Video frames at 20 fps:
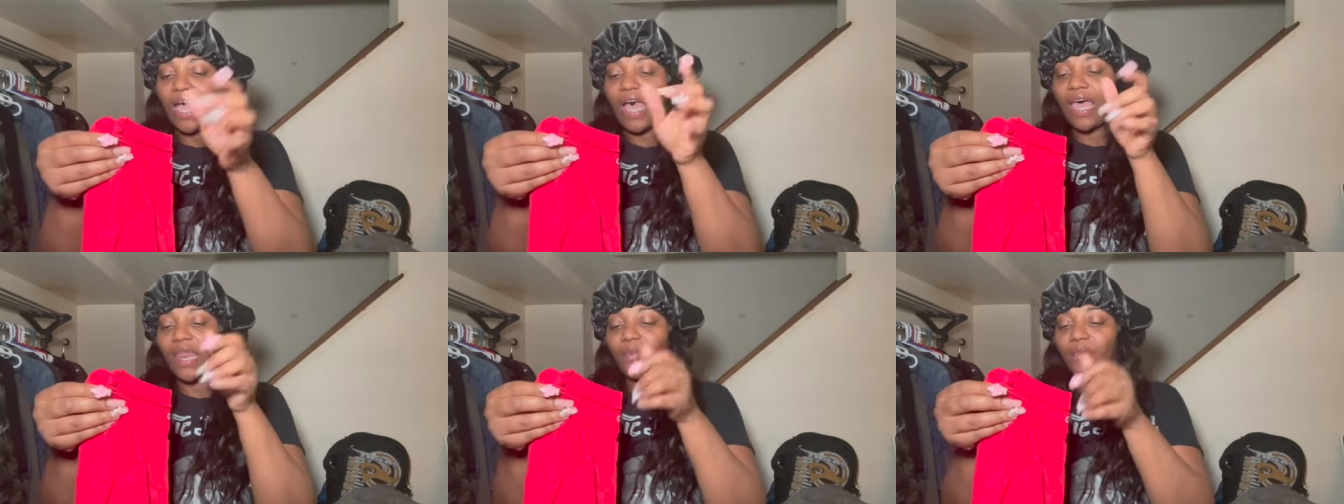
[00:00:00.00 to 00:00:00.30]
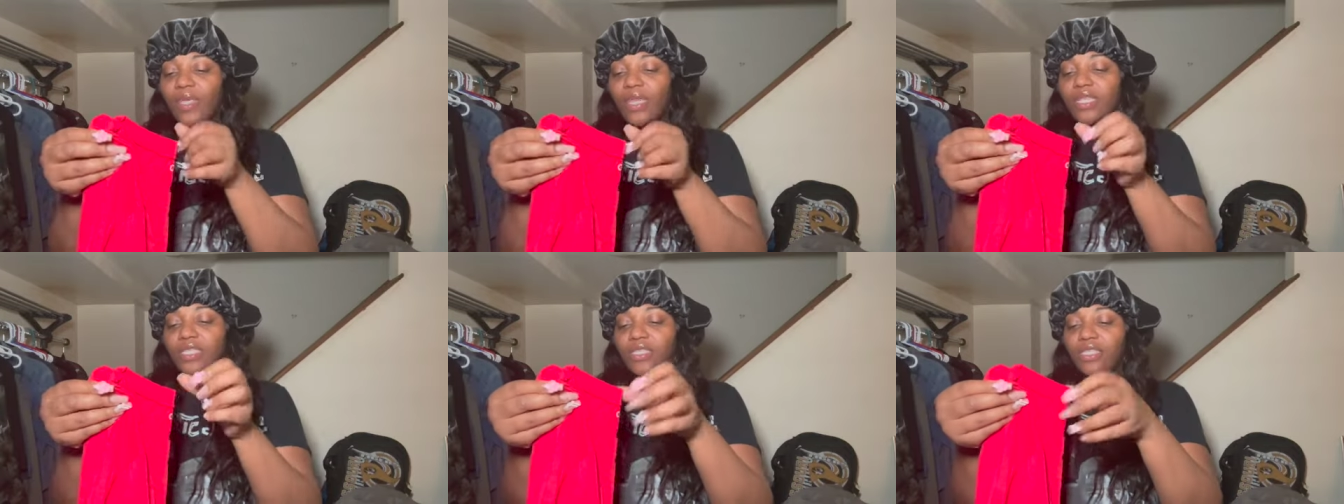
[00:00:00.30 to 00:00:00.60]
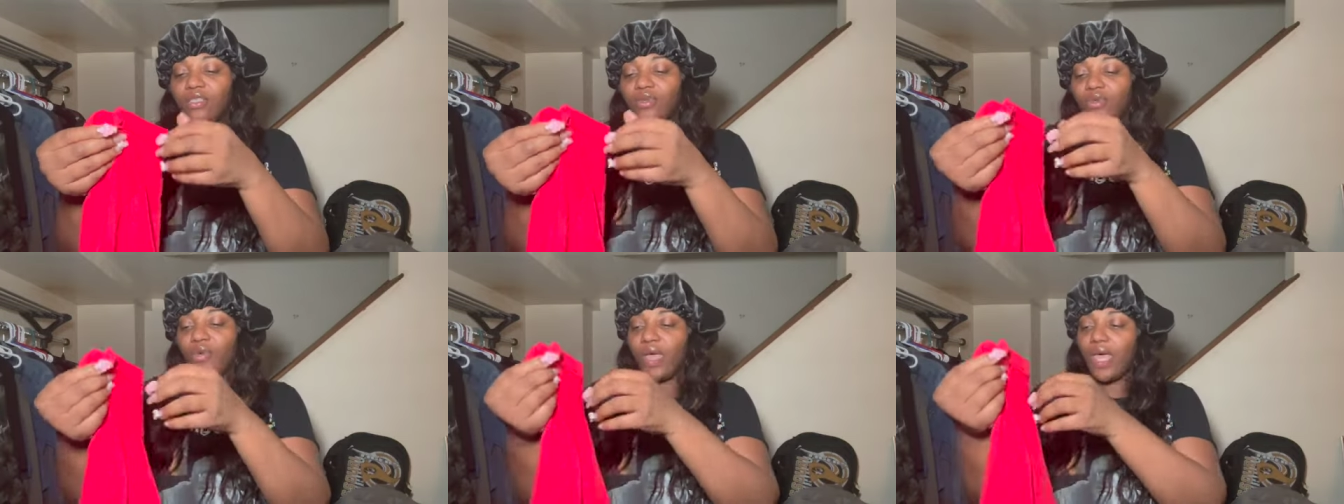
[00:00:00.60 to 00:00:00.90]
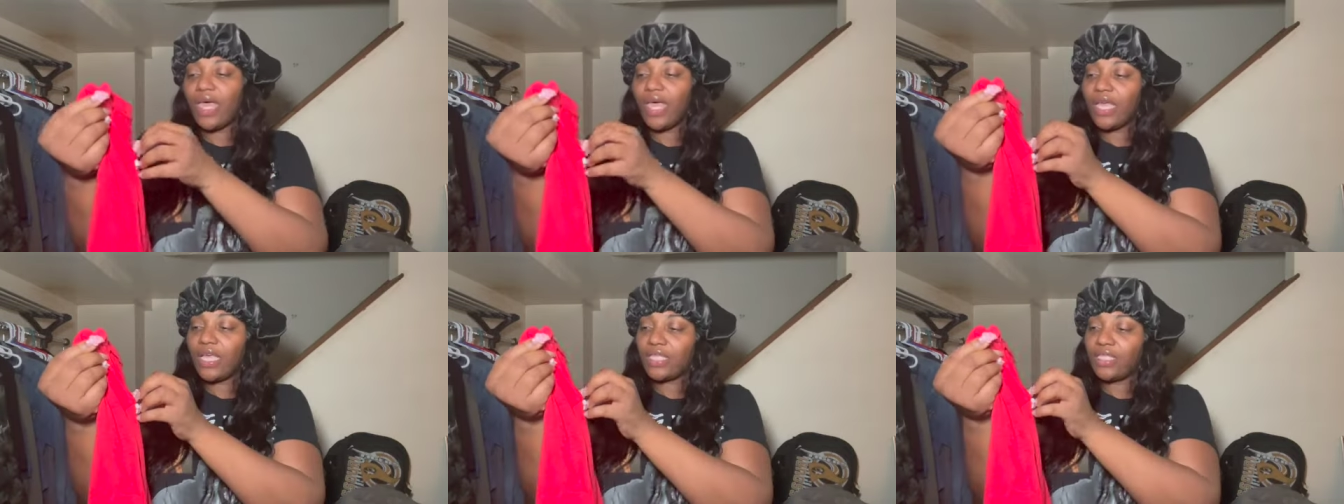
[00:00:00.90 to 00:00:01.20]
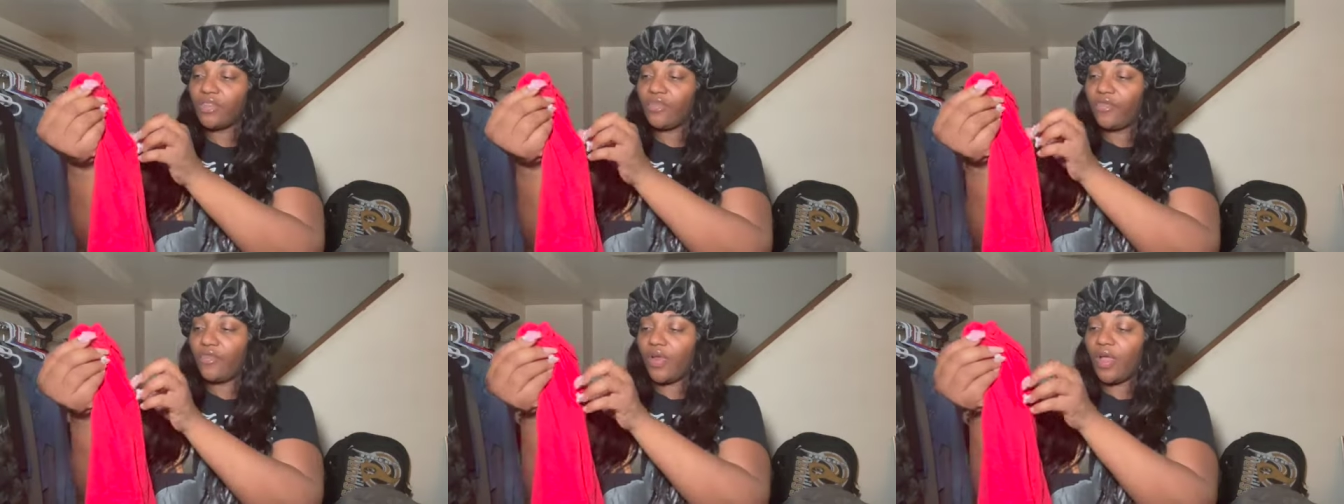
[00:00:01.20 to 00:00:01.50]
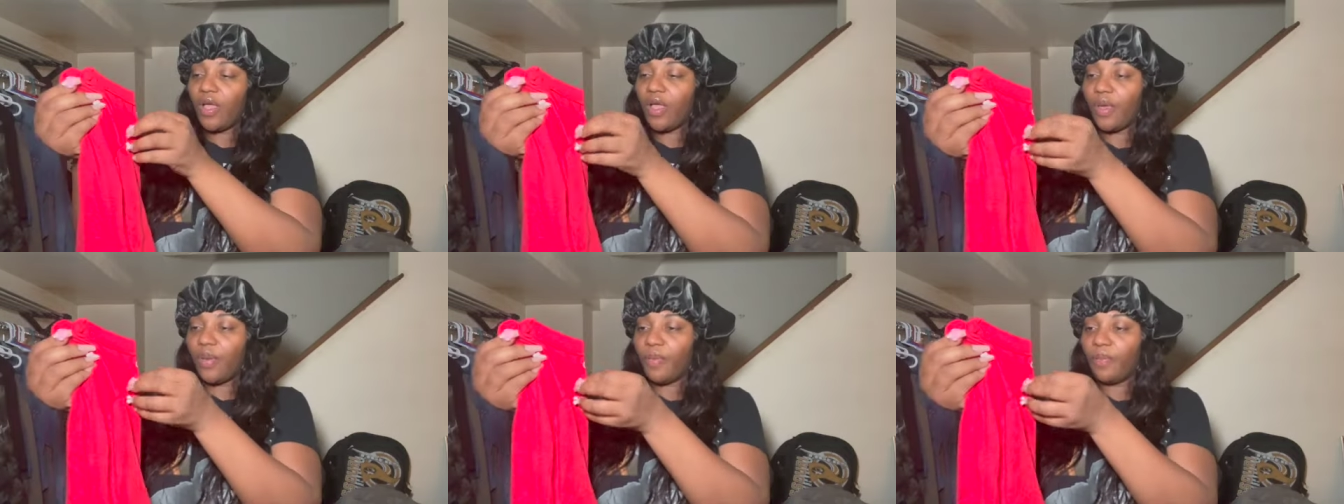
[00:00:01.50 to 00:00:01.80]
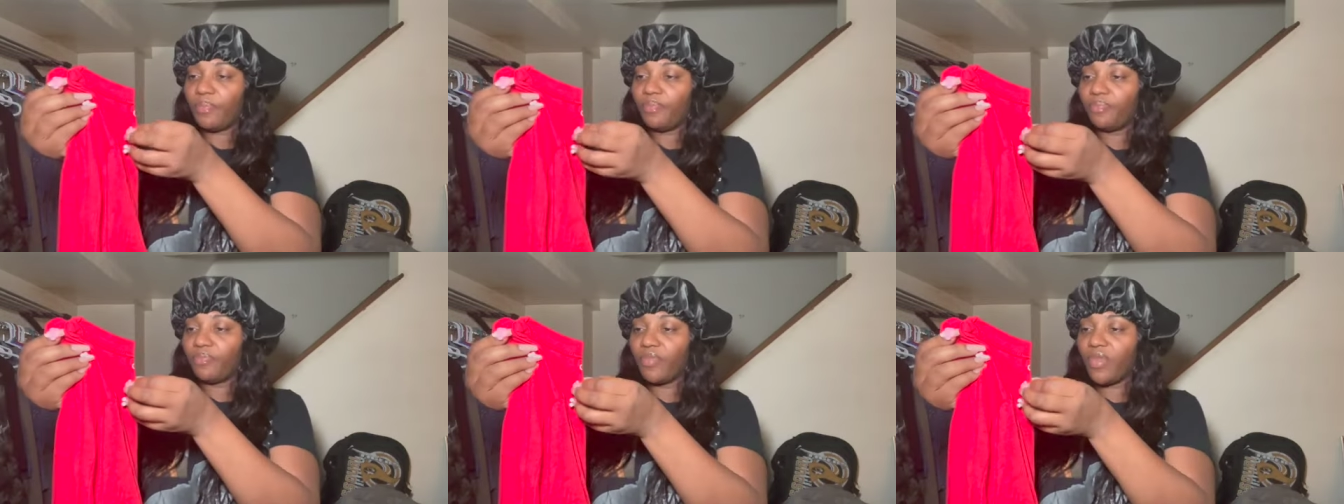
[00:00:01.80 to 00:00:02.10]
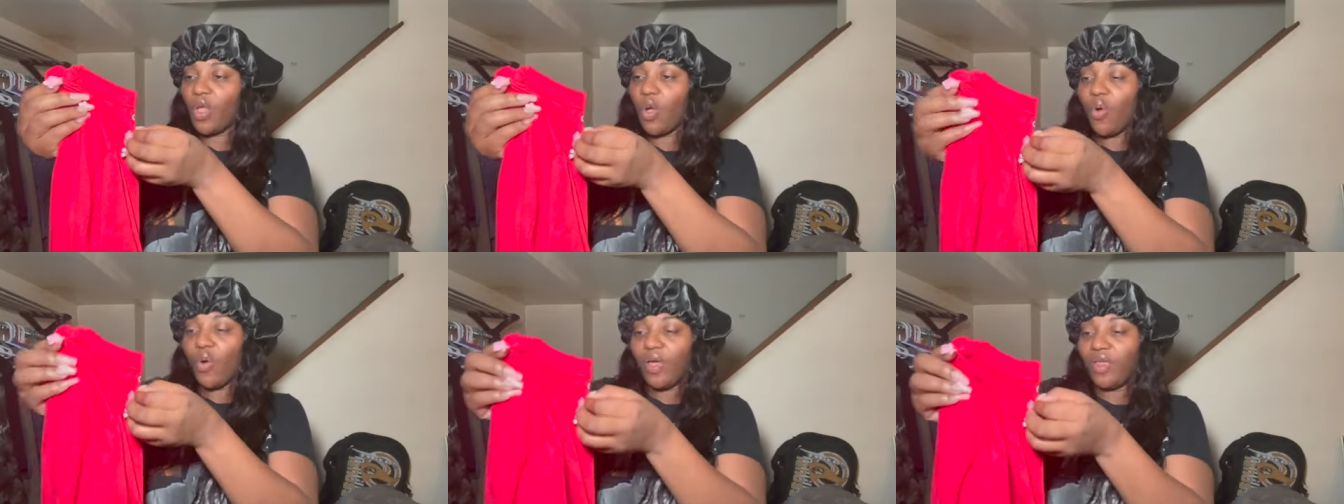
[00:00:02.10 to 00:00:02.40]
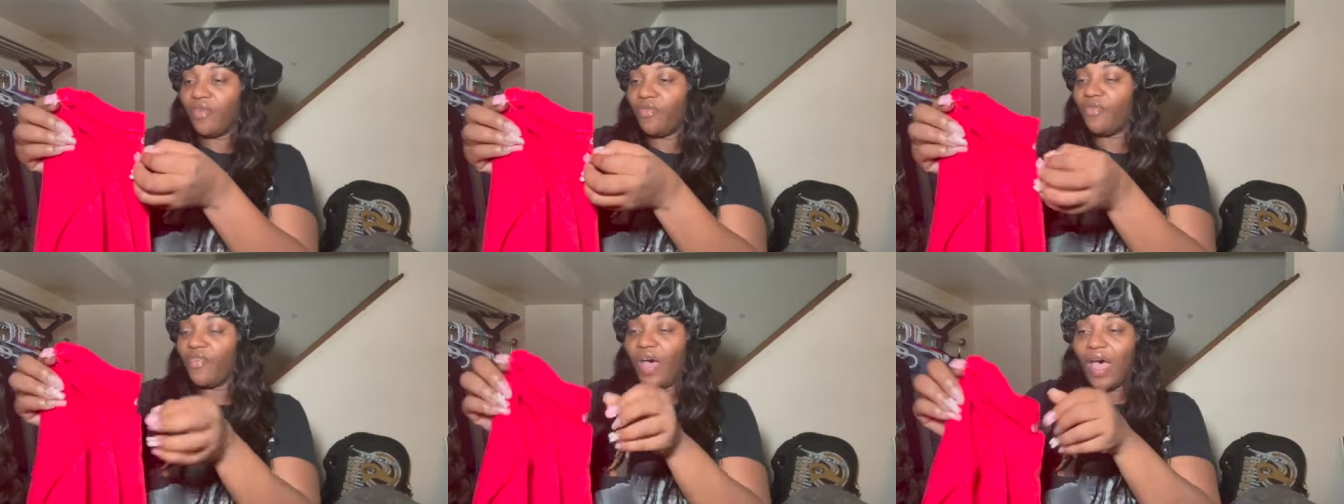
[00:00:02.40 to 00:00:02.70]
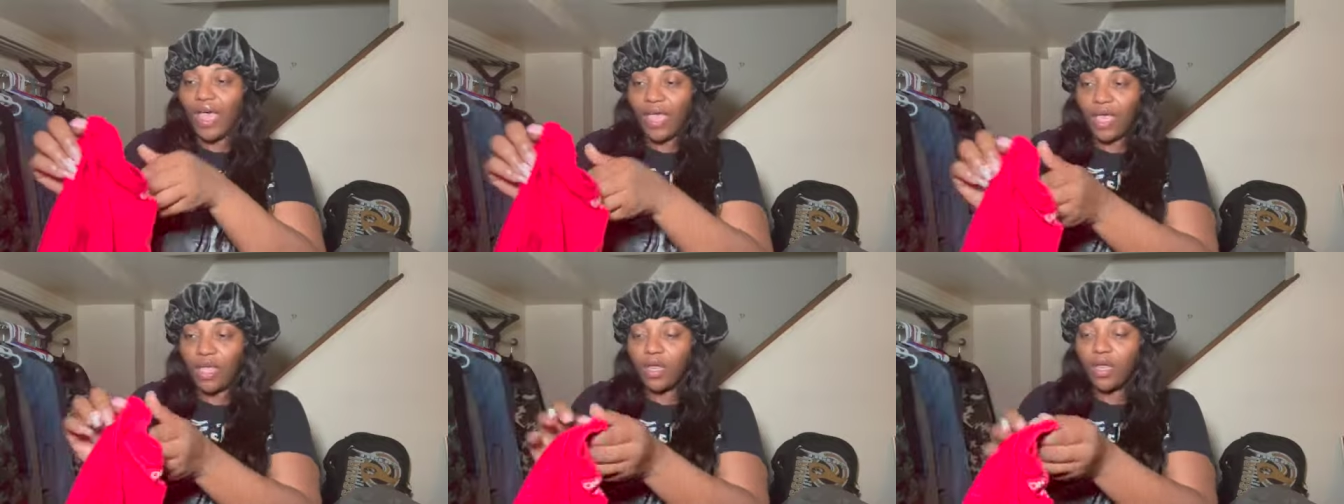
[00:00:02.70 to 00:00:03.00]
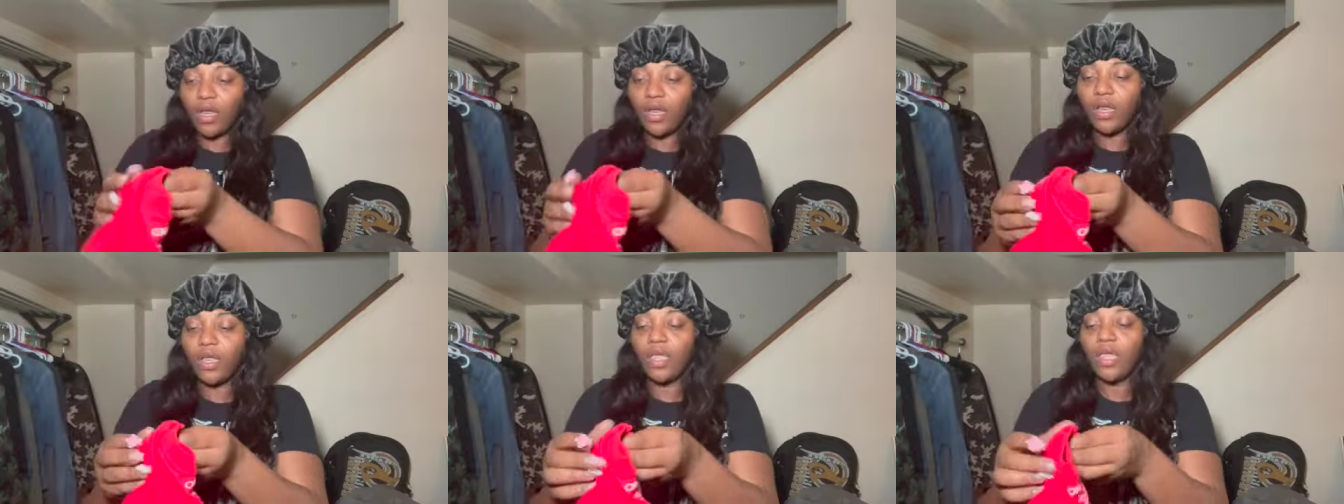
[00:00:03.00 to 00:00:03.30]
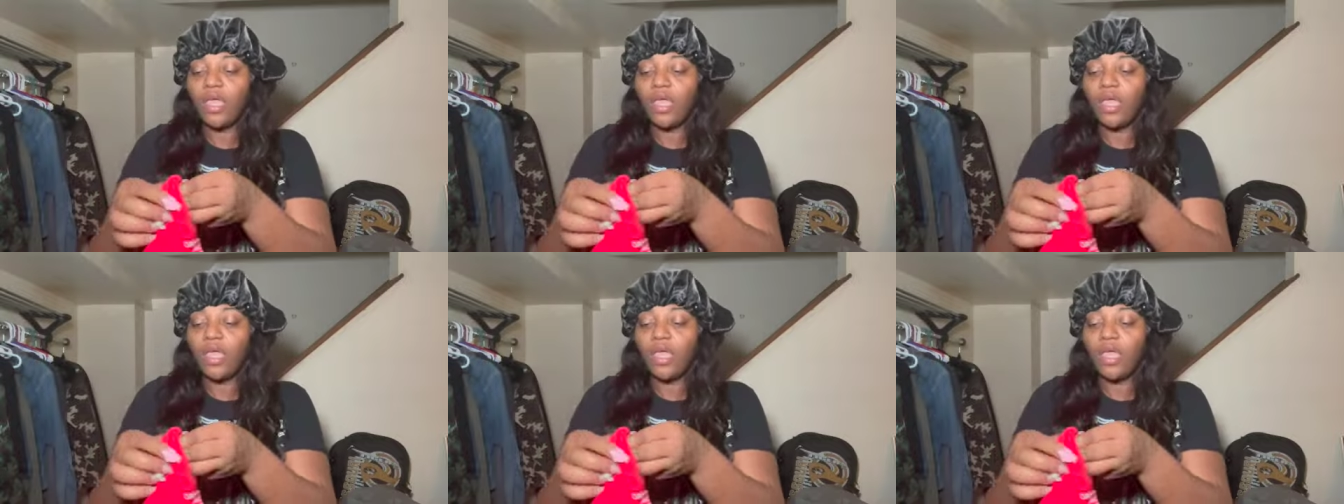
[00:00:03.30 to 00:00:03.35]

got them in a 2X from On Fire.